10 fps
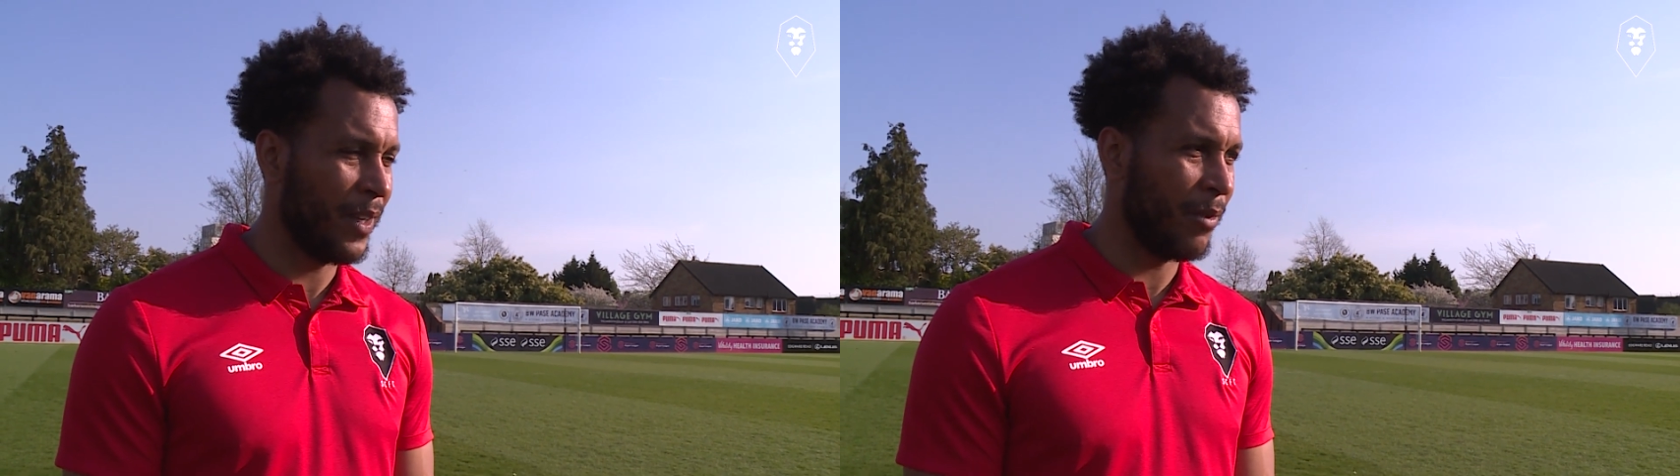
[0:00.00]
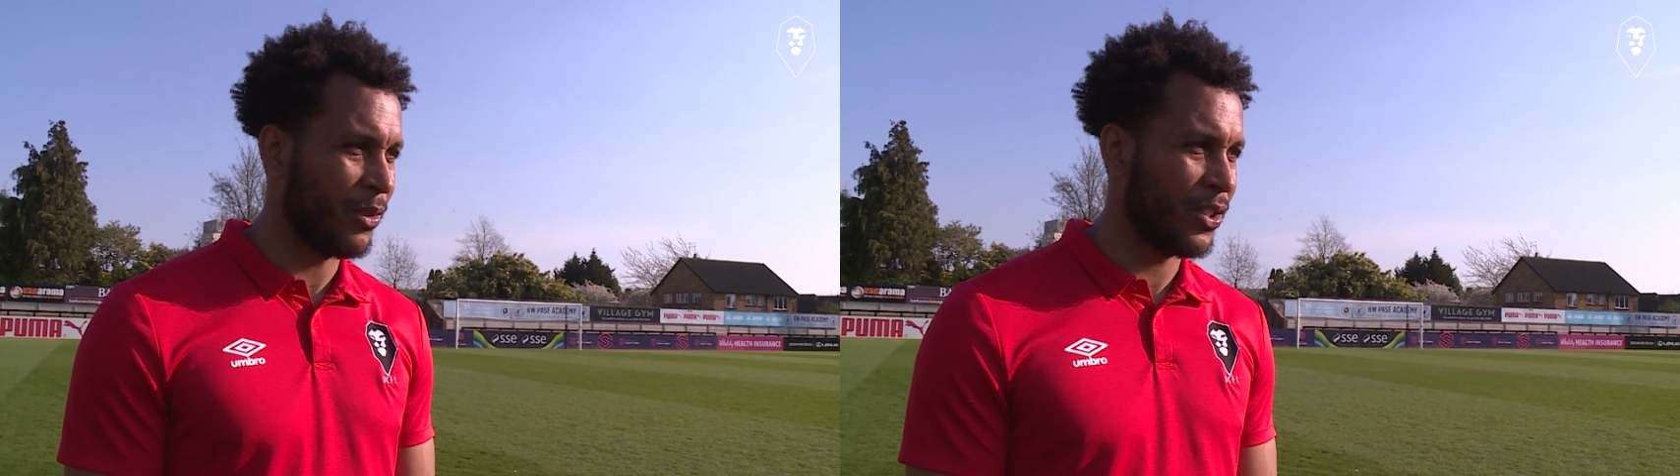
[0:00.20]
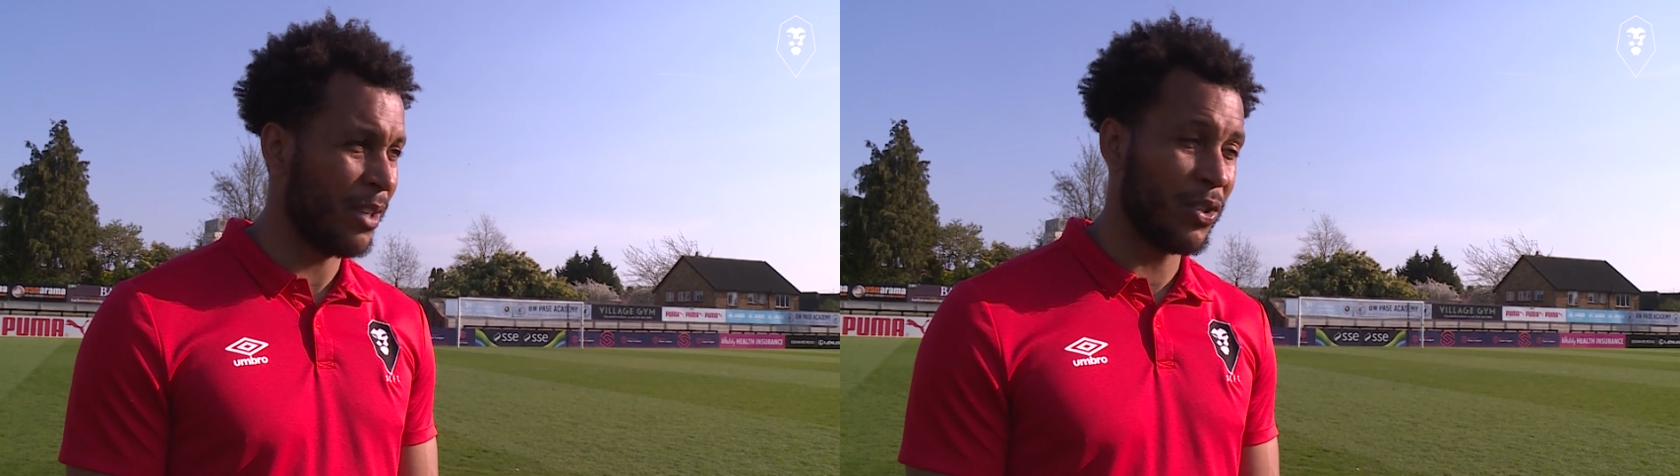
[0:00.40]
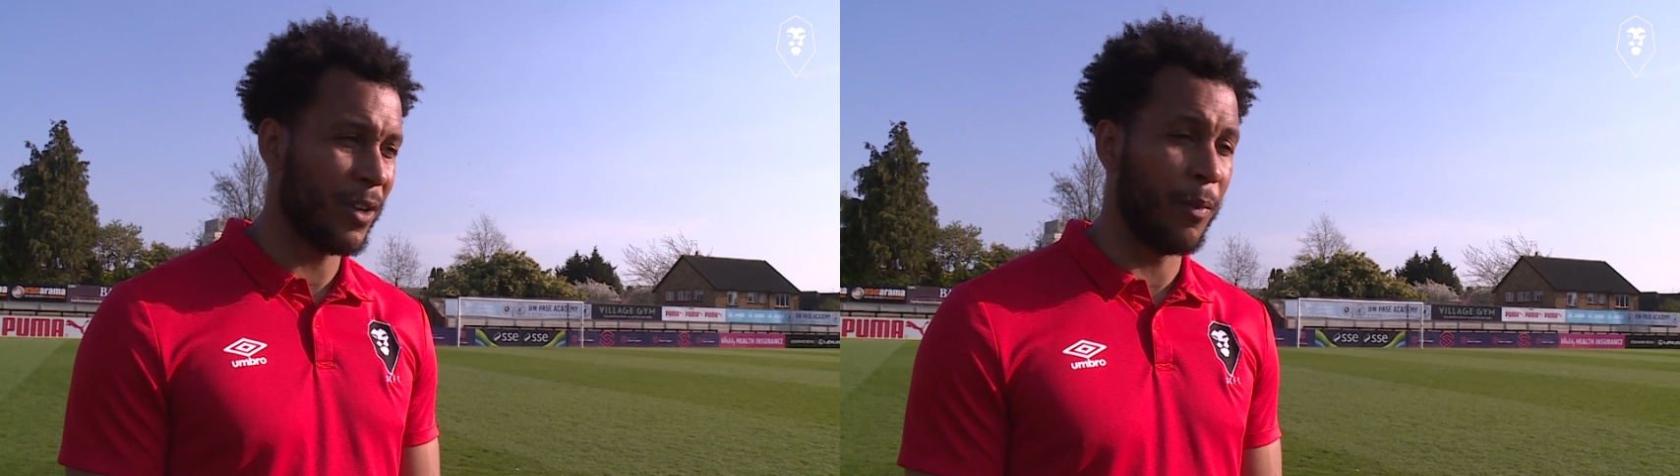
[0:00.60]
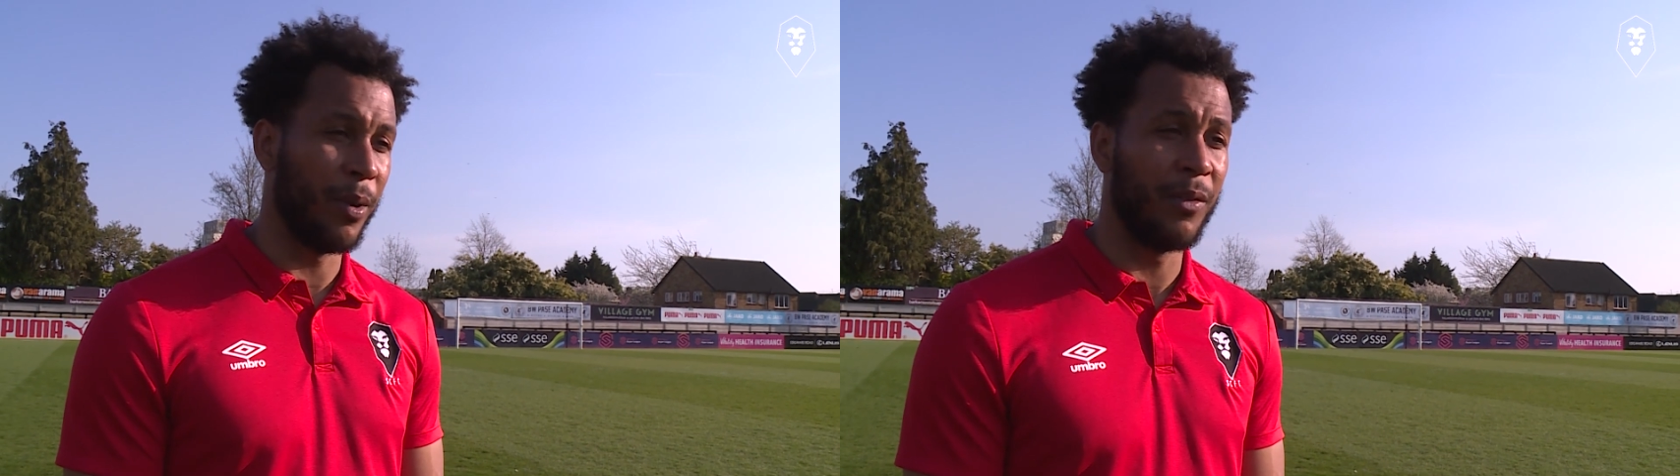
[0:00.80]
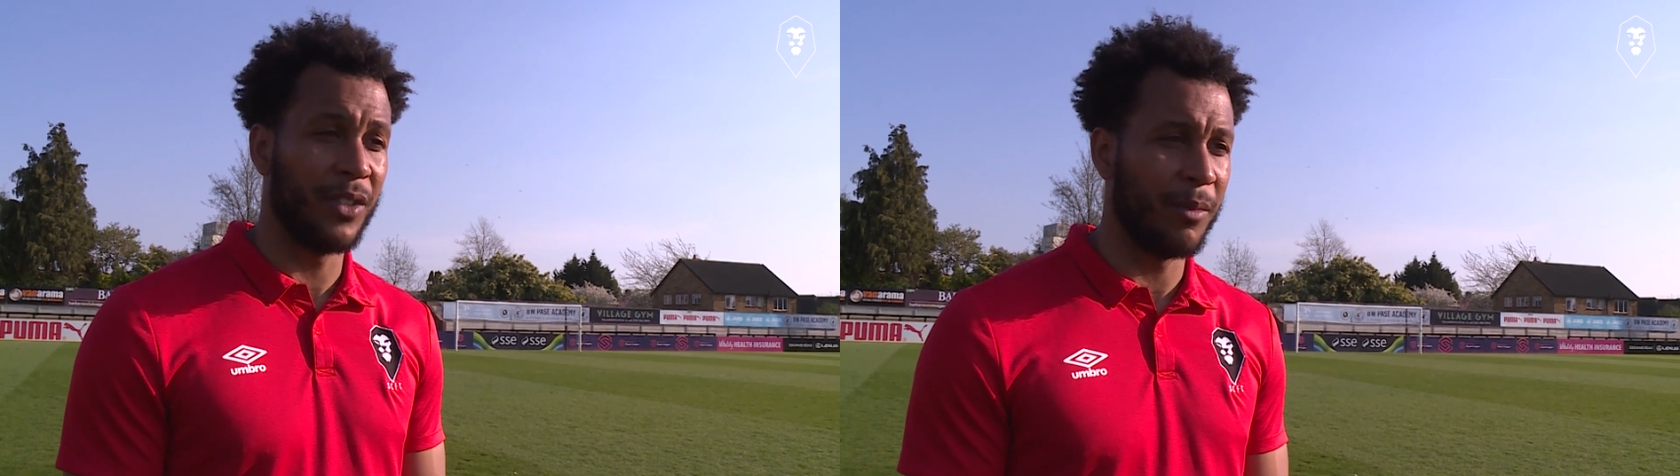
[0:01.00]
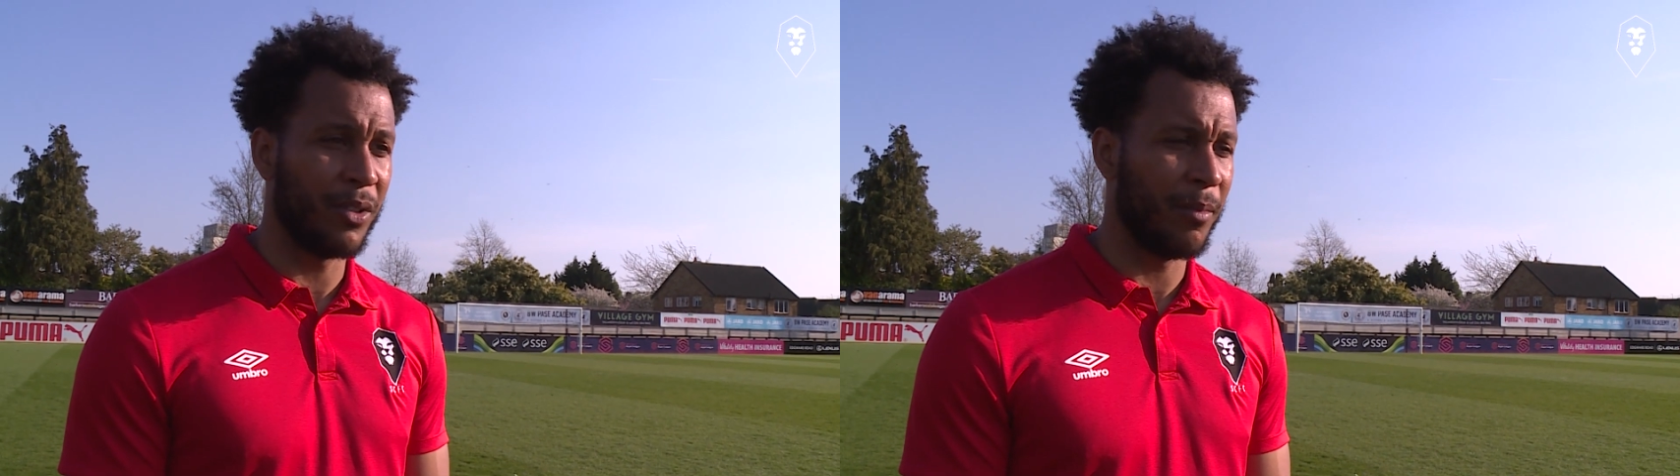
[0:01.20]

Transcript: it was it was tough for both teams.